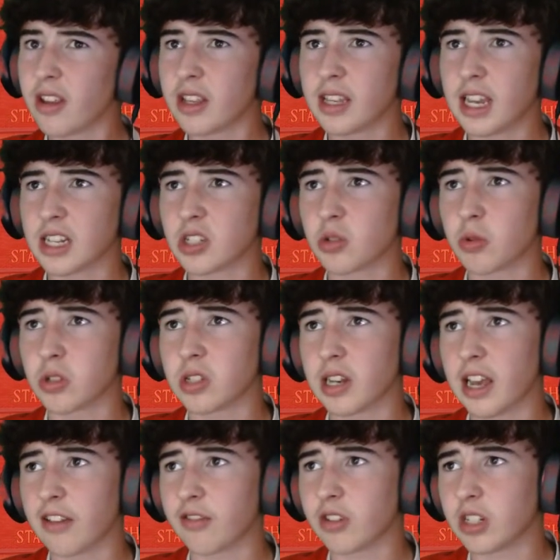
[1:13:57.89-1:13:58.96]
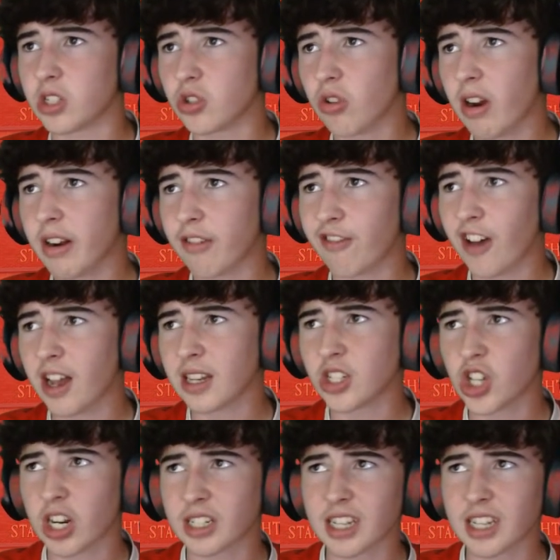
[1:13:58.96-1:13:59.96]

Yes, towards the left. He's trying to find Jack